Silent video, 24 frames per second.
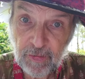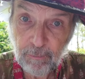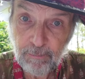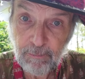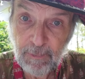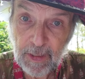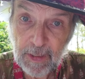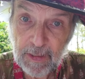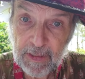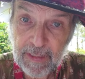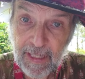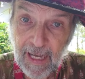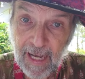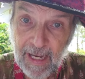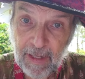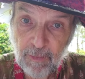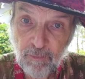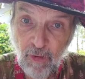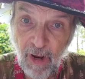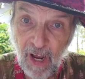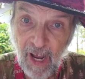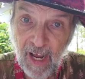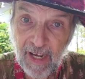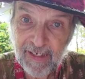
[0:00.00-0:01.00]
a midnight
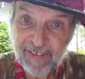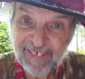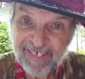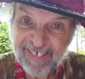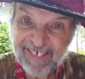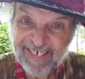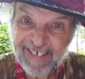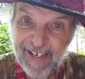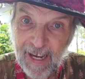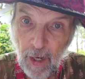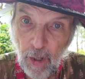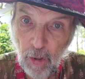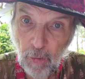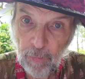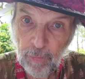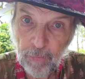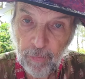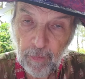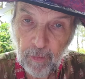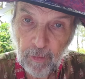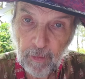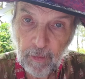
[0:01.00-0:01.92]
ride. Stealth